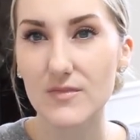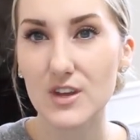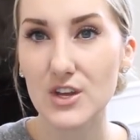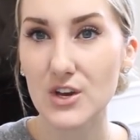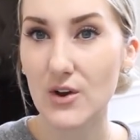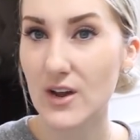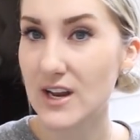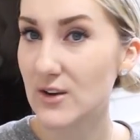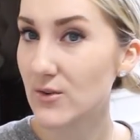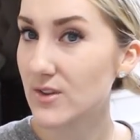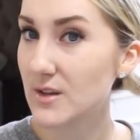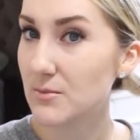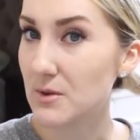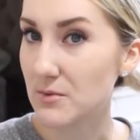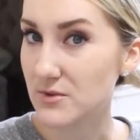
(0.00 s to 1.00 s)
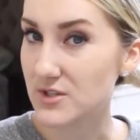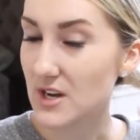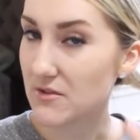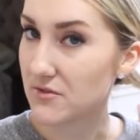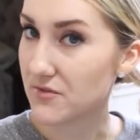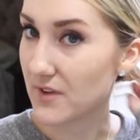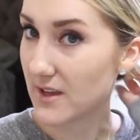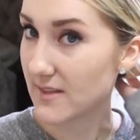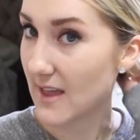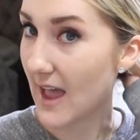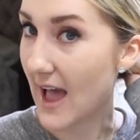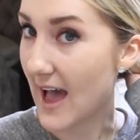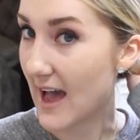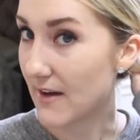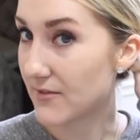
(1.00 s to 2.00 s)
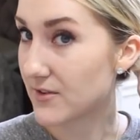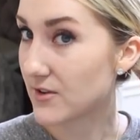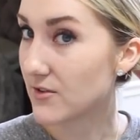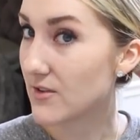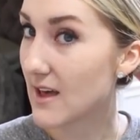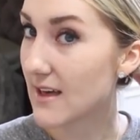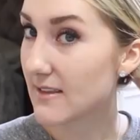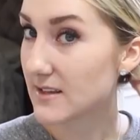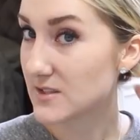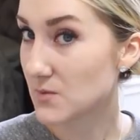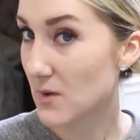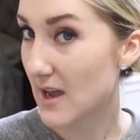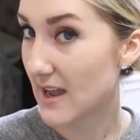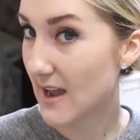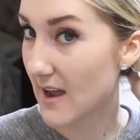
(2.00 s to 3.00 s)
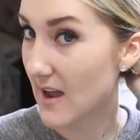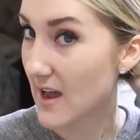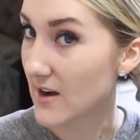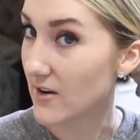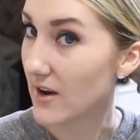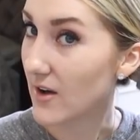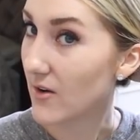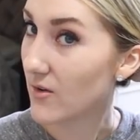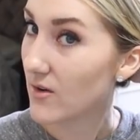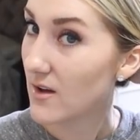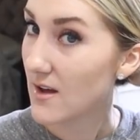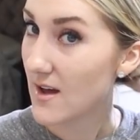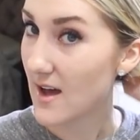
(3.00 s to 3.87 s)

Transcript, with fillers: and I don't think people should ever feel like they have to do that. That's why, I don't know.